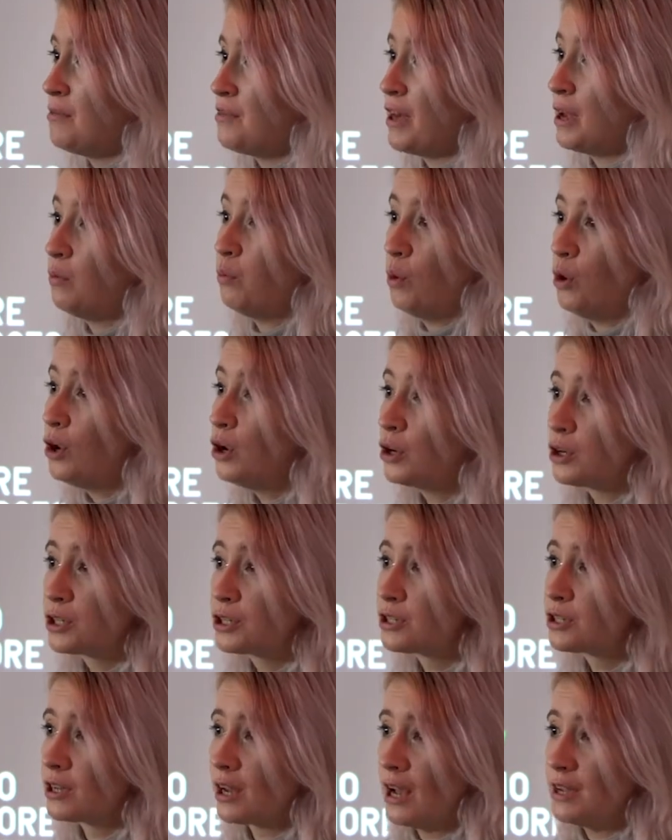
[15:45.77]
They
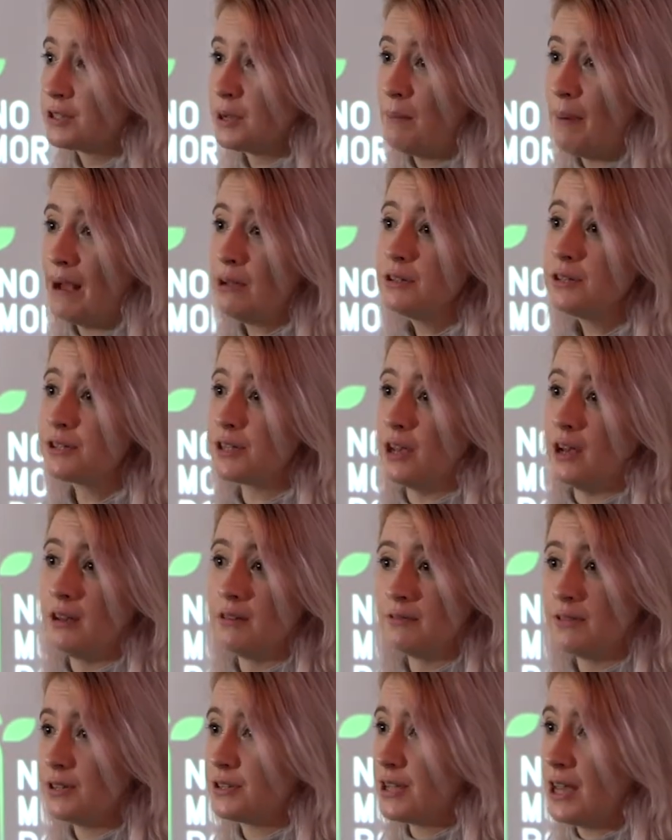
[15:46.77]
worked as a bouncer,
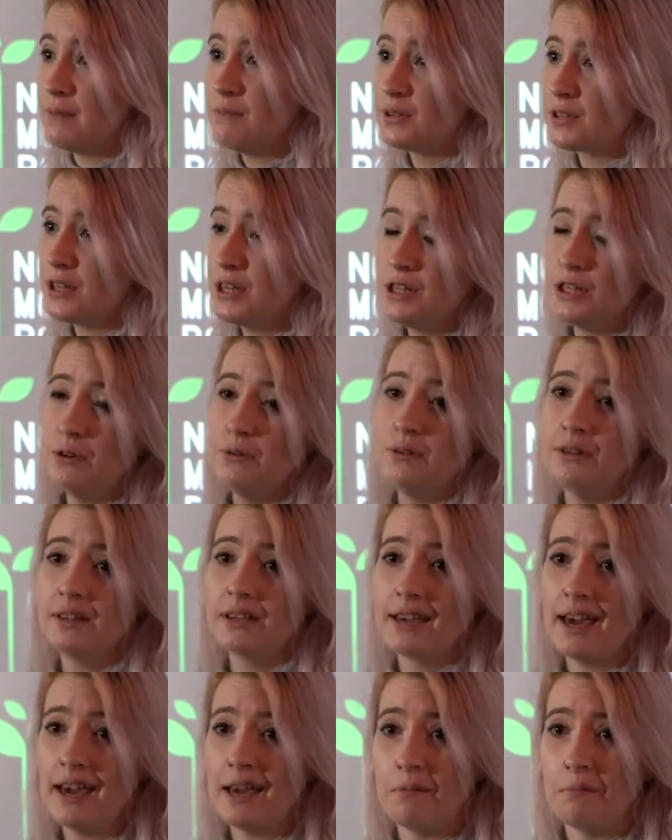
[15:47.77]
the same as they do in
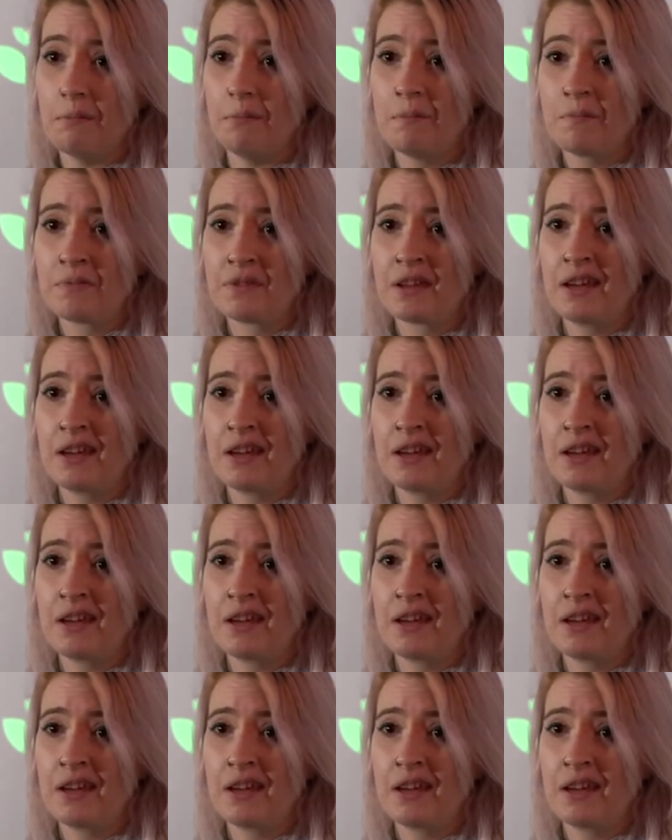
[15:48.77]
the game.